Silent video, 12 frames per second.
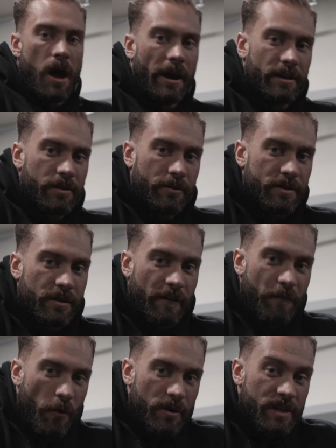All right, so this is our
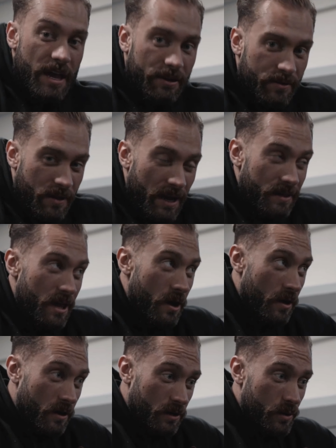fourth exercise.
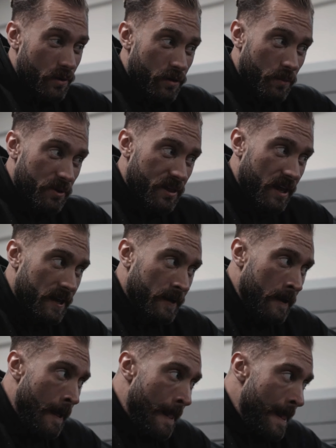We're gonna do a superset
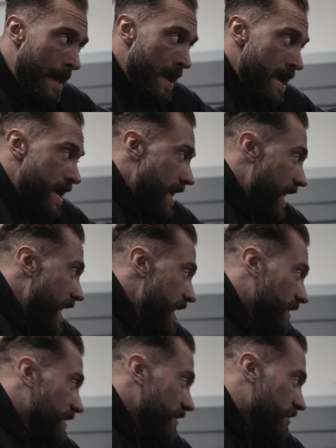here.
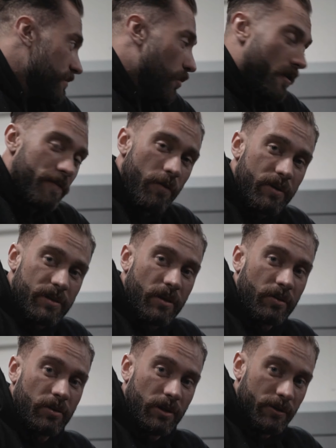And this is more focused
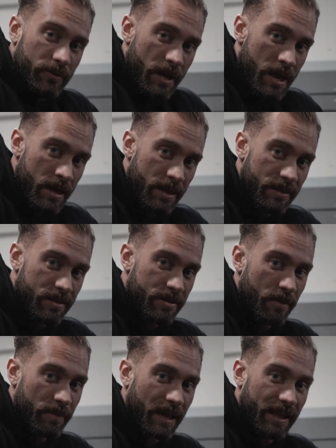on glute. This is
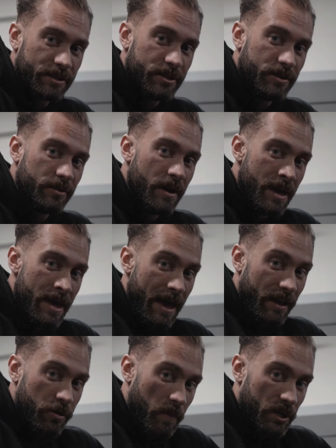something I like to do,
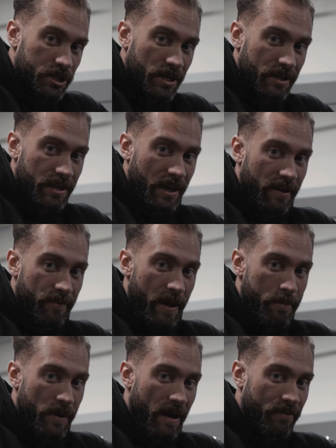especially at the end of my
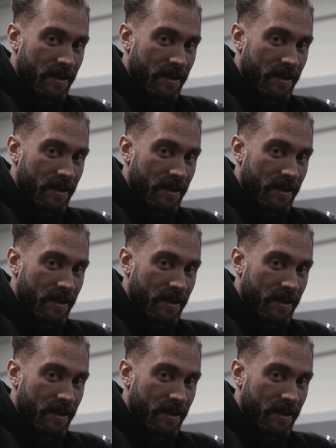press.